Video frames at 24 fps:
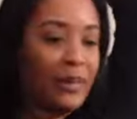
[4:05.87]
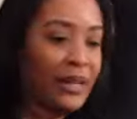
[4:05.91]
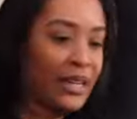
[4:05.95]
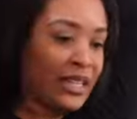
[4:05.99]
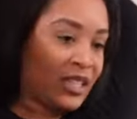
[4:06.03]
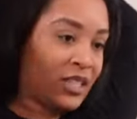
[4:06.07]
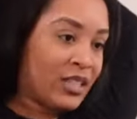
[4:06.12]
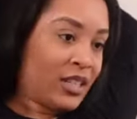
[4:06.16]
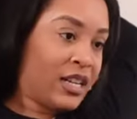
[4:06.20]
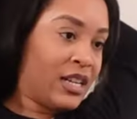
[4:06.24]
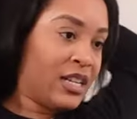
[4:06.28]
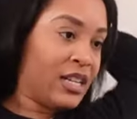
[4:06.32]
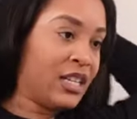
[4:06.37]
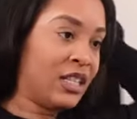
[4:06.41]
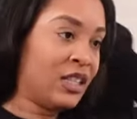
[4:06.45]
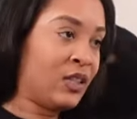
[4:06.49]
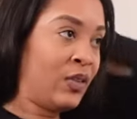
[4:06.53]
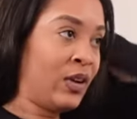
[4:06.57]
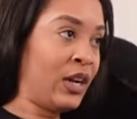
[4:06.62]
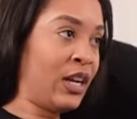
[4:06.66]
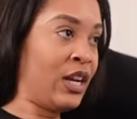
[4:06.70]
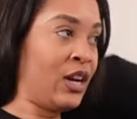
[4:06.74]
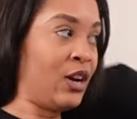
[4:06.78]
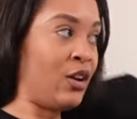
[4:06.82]
blazer, and this
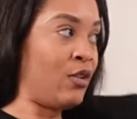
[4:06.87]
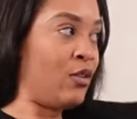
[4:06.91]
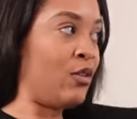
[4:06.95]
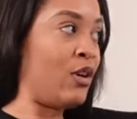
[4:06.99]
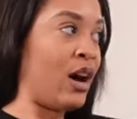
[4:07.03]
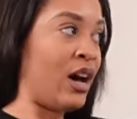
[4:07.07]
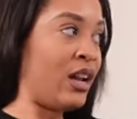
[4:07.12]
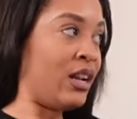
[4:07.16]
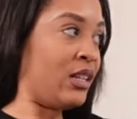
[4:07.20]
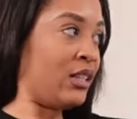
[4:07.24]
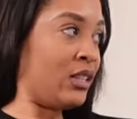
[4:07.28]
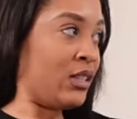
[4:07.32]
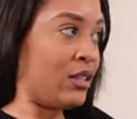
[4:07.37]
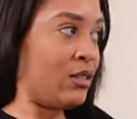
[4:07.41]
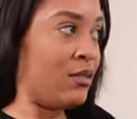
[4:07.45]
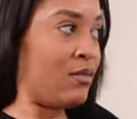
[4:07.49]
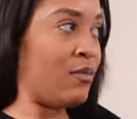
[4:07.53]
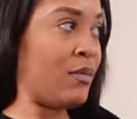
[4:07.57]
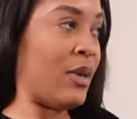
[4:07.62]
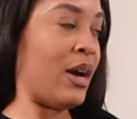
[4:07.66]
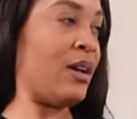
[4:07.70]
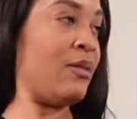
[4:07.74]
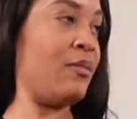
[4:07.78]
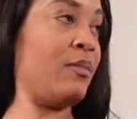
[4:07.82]
video honestly
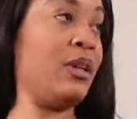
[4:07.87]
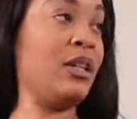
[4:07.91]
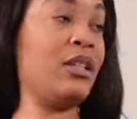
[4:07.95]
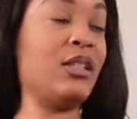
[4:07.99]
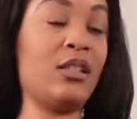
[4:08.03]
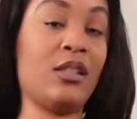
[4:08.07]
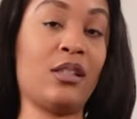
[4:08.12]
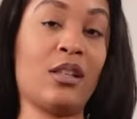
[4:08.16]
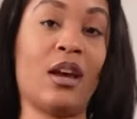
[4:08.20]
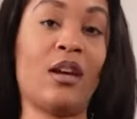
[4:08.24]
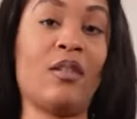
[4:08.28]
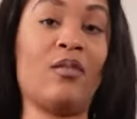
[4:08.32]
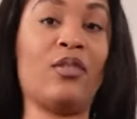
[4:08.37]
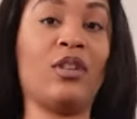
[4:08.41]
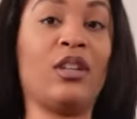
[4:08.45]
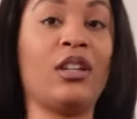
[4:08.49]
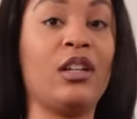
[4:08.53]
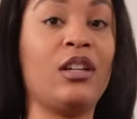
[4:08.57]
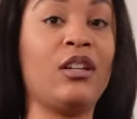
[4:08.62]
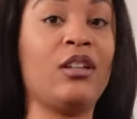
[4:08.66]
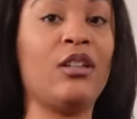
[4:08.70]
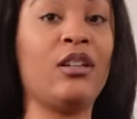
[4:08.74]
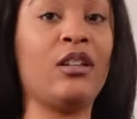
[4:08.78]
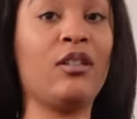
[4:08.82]
might be just like really
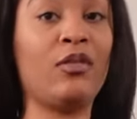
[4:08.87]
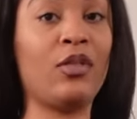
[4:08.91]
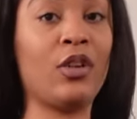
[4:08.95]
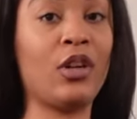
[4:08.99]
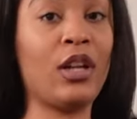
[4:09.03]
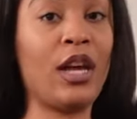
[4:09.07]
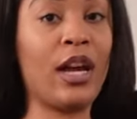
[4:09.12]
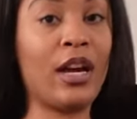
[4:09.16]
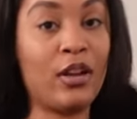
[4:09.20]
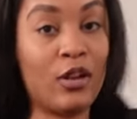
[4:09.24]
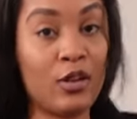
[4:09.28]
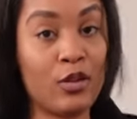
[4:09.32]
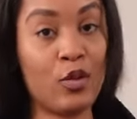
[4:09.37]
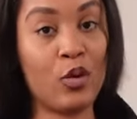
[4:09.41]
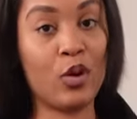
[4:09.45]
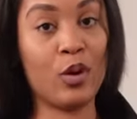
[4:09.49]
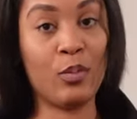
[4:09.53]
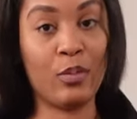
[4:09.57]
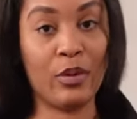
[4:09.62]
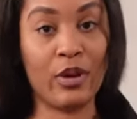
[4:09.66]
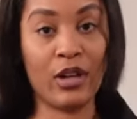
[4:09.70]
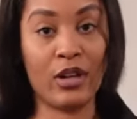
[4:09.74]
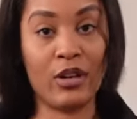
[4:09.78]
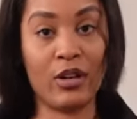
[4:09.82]
good if you're like a
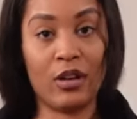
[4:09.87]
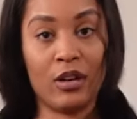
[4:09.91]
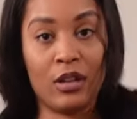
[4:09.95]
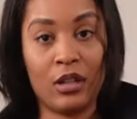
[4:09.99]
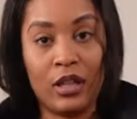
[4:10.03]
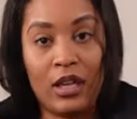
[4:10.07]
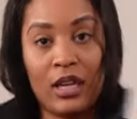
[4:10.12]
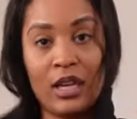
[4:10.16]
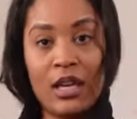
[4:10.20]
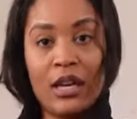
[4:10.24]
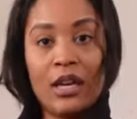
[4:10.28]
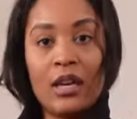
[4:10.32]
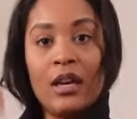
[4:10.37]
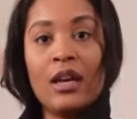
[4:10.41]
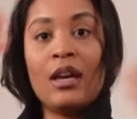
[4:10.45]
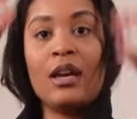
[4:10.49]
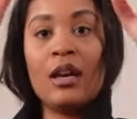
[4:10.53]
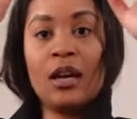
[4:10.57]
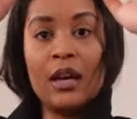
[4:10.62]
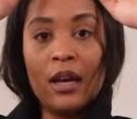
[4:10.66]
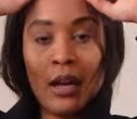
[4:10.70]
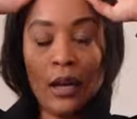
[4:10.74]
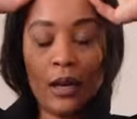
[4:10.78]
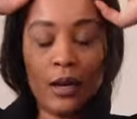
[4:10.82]
corporate girly.
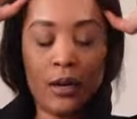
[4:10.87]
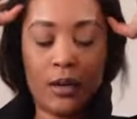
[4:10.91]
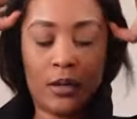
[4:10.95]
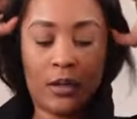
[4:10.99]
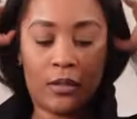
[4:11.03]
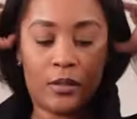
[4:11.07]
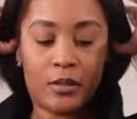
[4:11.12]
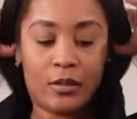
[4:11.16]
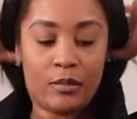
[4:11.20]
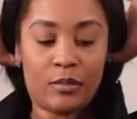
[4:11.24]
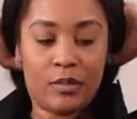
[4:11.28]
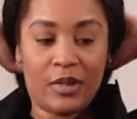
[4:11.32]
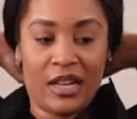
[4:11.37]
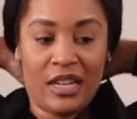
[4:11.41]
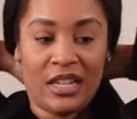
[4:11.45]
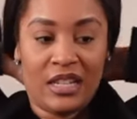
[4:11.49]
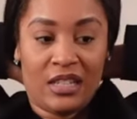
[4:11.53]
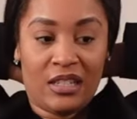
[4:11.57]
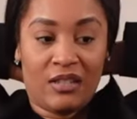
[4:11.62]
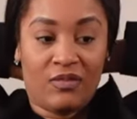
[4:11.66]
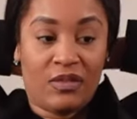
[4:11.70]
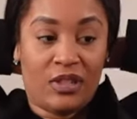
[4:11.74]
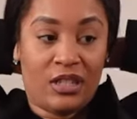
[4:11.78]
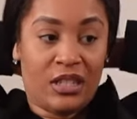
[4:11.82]
It
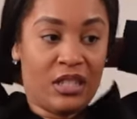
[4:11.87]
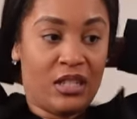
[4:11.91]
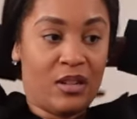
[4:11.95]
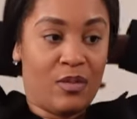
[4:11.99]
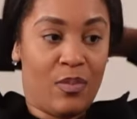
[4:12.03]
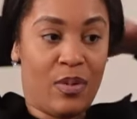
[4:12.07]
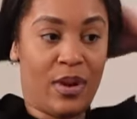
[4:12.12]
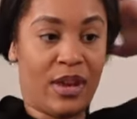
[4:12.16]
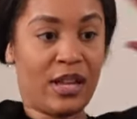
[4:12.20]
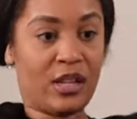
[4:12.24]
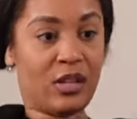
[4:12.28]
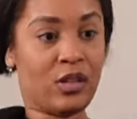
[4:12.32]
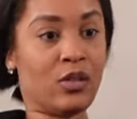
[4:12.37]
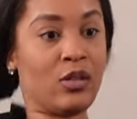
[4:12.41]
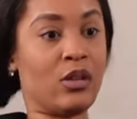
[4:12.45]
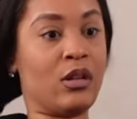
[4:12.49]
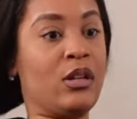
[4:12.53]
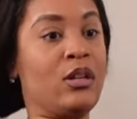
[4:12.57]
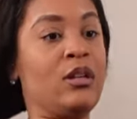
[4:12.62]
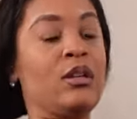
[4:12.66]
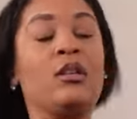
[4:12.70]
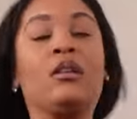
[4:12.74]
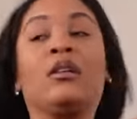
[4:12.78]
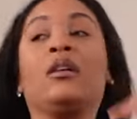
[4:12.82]
just really depends
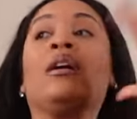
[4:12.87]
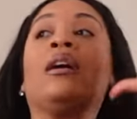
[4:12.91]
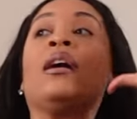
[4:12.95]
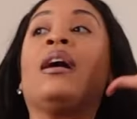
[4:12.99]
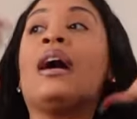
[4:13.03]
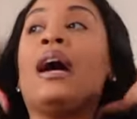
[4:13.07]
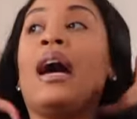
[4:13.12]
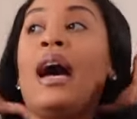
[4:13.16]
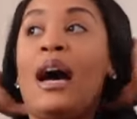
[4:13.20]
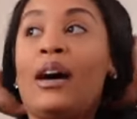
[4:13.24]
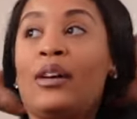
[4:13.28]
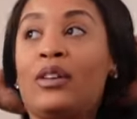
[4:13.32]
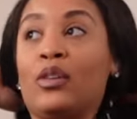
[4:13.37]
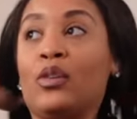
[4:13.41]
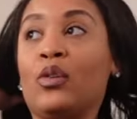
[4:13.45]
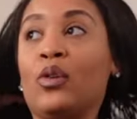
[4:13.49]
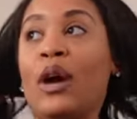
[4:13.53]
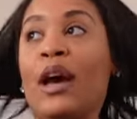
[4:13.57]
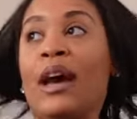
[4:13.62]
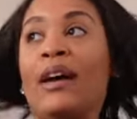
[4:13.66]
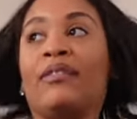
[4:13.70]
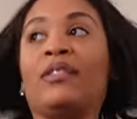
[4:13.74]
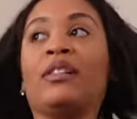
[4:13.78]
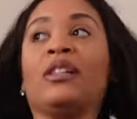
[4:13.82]
on how you
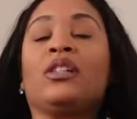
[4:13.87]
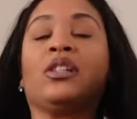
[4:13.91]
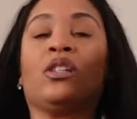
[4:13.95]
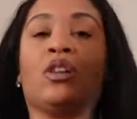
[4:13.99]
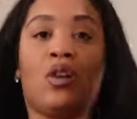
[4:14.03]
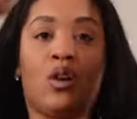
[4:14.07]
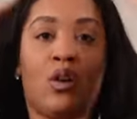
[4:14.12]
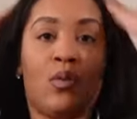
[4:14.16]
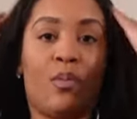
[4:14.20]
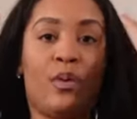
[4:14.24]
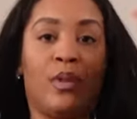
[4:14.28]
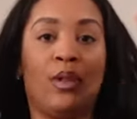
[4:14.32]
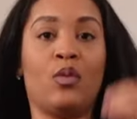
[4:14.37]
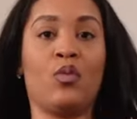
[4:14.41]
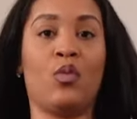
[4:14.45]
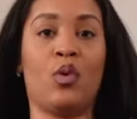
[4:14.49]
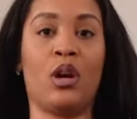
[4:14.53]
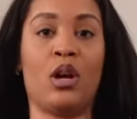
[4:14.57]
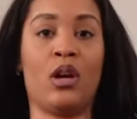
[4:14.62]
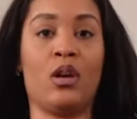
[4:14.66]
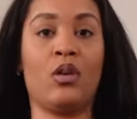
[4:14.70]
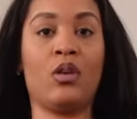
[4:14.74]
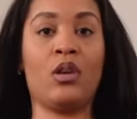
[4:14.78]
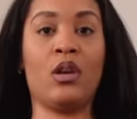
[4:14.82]
have to show up in the
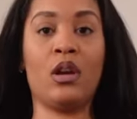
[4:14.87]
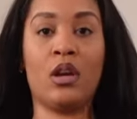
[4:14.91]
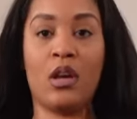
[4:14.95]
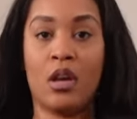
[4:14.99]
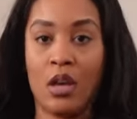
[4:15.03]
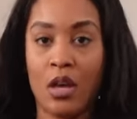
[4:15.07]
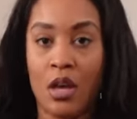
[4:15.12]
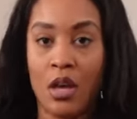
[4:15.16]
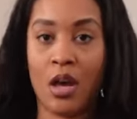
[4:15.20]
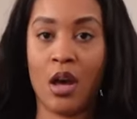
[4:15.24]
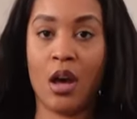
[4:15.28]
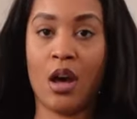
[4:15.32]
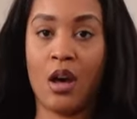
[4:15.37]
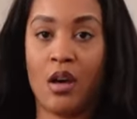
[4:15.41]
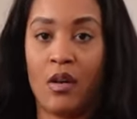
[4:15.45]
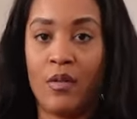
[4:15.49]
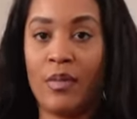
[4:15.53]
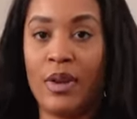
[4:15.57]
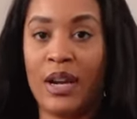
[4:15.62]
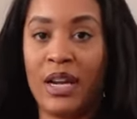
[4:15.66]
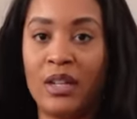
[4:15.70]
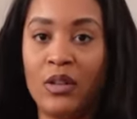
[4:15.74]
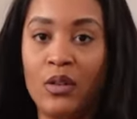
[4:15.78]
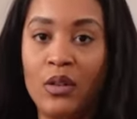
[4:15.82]
world.
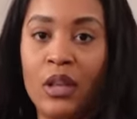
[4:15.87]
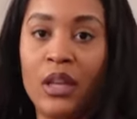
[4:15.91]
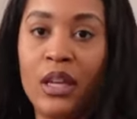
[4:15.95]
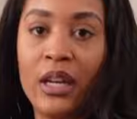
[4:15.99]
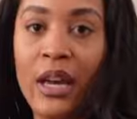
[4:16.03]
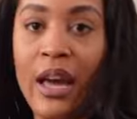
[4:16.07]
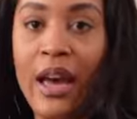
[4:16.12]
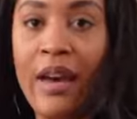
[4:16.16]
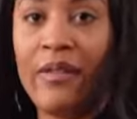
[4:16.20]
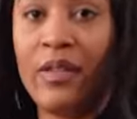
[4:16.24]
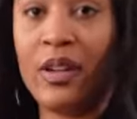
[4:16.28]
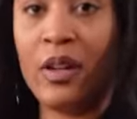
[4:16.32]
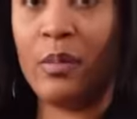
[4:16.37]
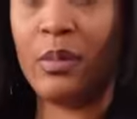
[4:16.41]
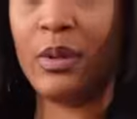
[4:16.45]
But I do think having a